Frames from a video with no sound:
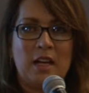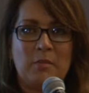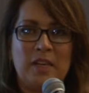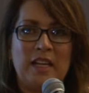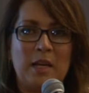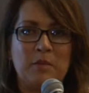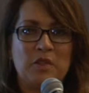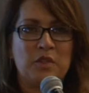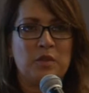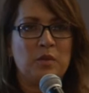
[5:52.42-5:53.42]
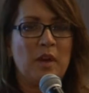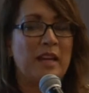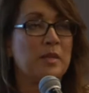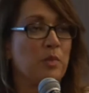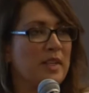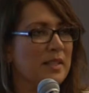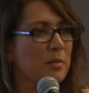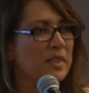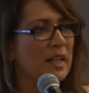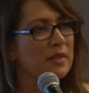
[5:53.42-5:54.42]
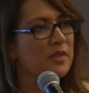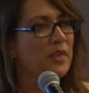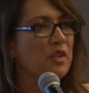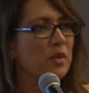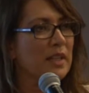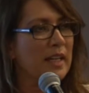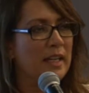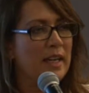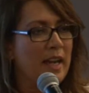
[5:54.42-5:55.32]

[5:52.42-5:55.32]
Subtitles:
being able to express themselves visually,